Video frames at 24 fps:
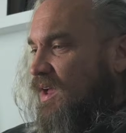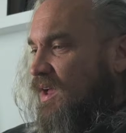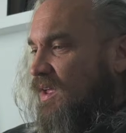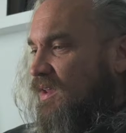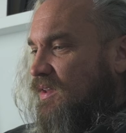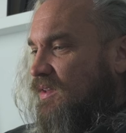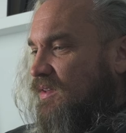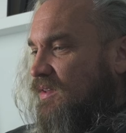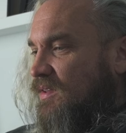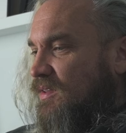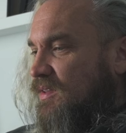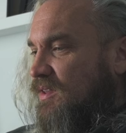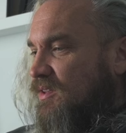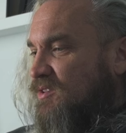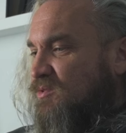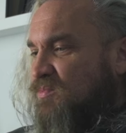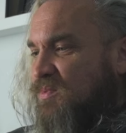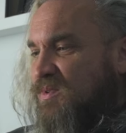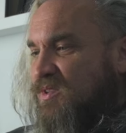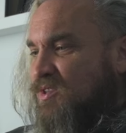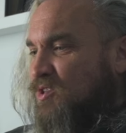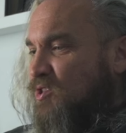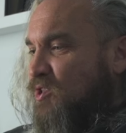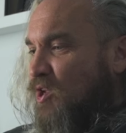and there's
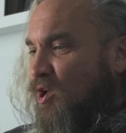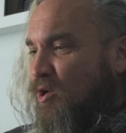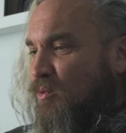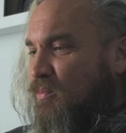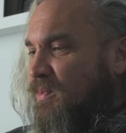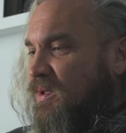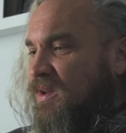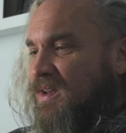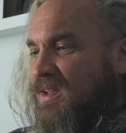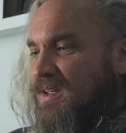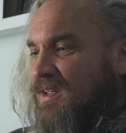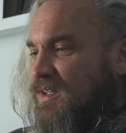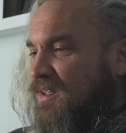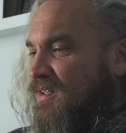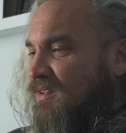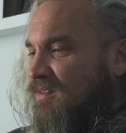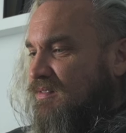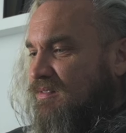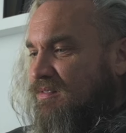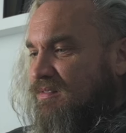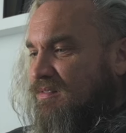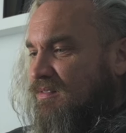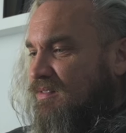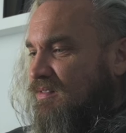been so many